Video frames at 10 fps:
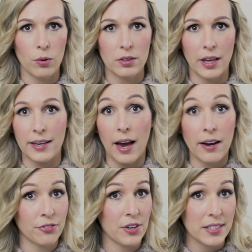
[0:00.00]
like
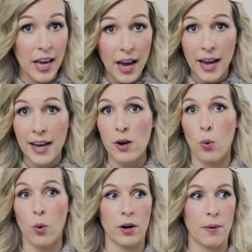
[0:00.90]
every day
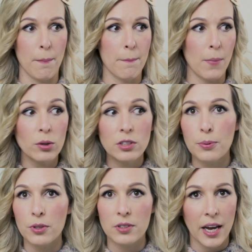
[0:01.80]
or
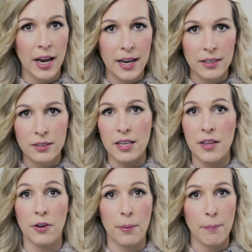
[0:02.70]
multiple days
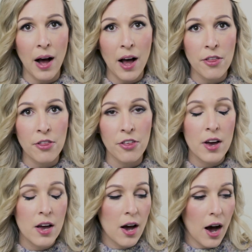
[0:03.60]
in their month.
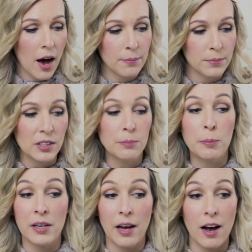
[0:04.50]
Some
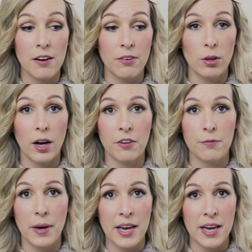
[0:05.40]
women have a lot of
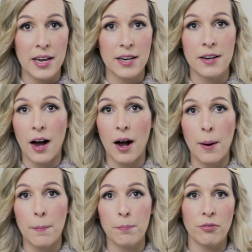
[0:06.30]
pain
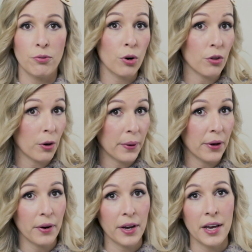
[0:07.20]
before their
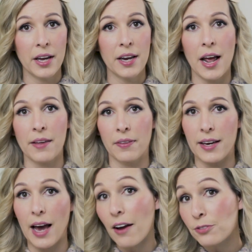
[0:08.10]
period and
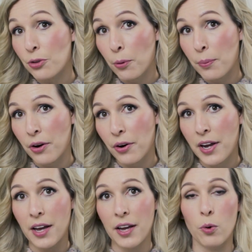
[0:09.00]
like after their
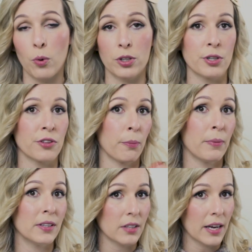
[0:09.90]
period or during their
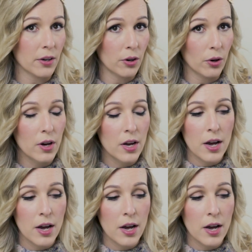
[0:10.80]
mid-cycle.